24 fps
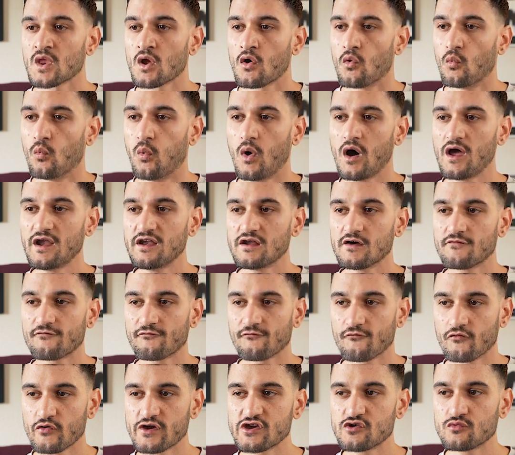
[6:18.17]
What
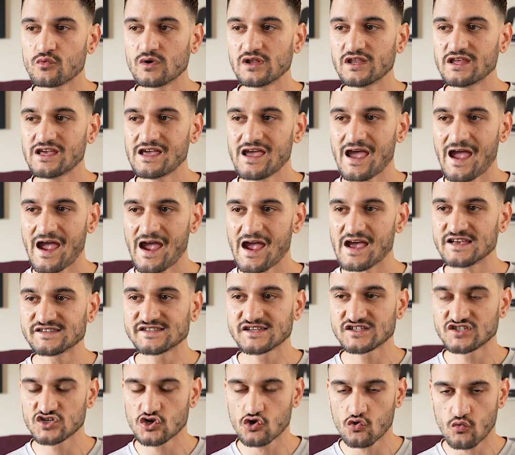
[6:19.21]
frequently
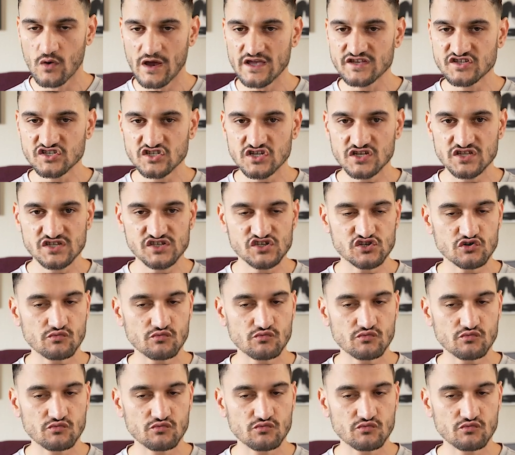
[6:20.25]
asked questions